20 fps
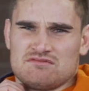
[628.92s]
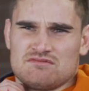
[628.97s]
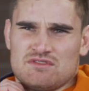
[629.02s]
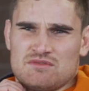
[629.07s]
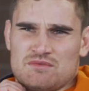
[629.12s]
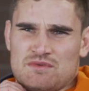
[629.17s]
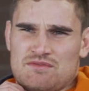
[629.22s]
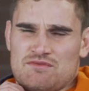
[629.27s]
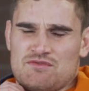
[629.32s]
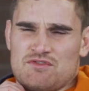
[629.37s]

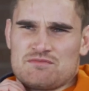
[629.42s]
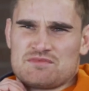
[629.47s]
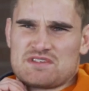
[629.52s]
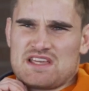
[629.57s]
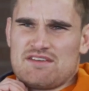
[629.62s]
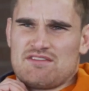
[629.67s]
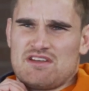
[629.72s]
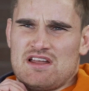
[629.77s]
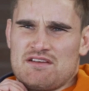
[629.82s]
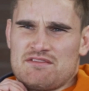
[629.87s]
We've roomed
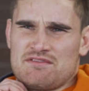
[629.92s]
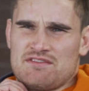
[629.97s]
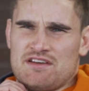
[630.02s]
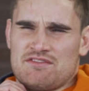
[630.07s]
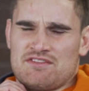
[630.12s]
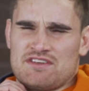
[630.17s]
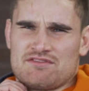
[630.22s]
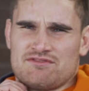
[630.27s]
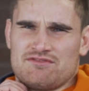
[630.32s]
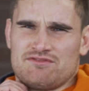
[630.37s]
together like I
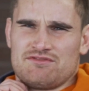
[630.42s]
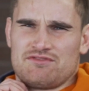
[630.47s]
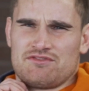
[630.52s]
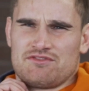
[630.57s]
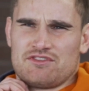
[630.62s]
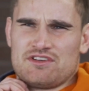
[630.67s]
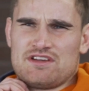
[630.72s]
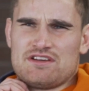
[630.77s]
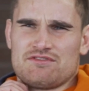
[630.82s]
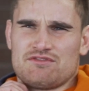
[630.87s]
think
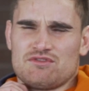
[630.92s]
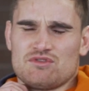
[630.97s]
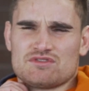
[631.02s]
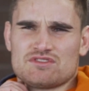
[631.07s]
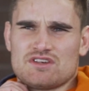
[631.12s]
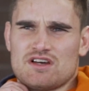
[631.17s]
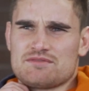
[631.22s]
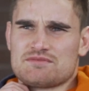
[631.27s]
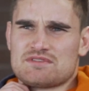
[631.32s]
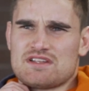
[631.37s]
3 or 4
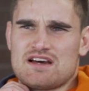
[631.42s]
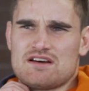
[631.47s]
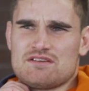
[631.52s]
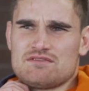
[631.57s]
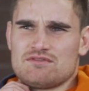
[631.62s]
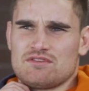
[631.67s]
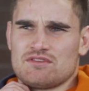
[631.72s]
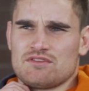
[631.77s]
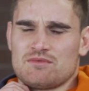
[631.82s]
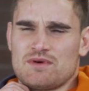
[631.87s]
times
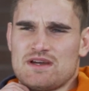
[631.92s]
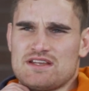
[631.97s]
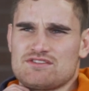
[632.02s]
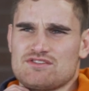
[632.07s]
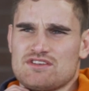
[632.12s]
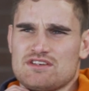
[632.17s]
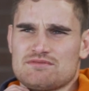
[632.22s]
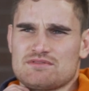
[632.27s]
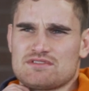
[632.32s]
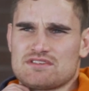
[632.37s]
now on the away
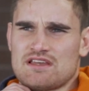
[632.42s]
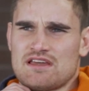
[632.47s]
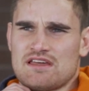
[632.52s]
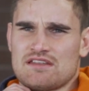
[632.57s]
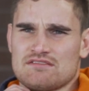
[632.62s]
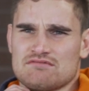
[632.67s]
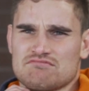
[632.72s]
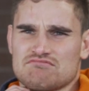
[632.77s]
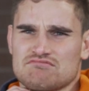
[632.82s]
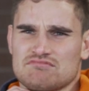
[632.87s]
trips,
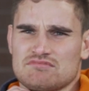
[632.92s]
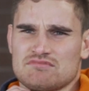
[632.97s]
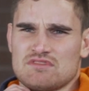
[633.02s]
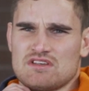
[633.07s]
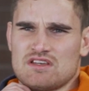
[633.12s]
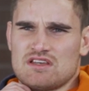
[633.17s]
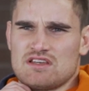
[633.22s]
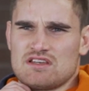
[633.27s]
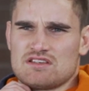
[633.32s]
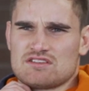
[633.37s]
and
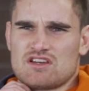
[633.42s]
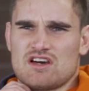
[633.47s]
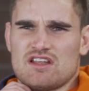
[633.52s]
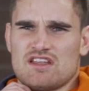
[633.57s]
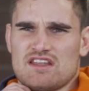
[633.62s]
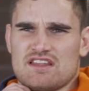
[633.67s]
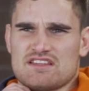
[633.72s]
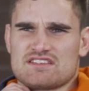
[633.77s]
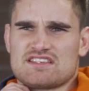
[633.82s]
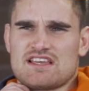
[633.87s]
it's kind
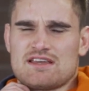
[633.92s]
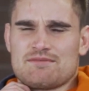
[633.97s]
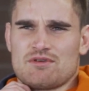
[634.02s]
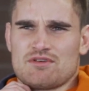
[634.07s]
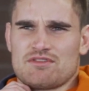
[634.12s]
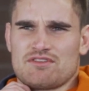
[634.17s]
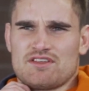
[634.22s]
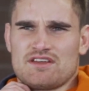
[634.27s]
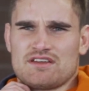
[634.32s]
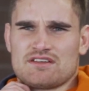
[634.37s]
of like the same
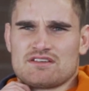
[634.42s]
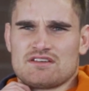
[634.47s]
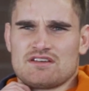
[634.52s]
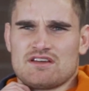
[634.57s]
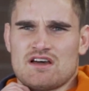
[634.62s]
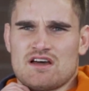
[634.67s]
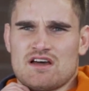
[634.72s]
old thing.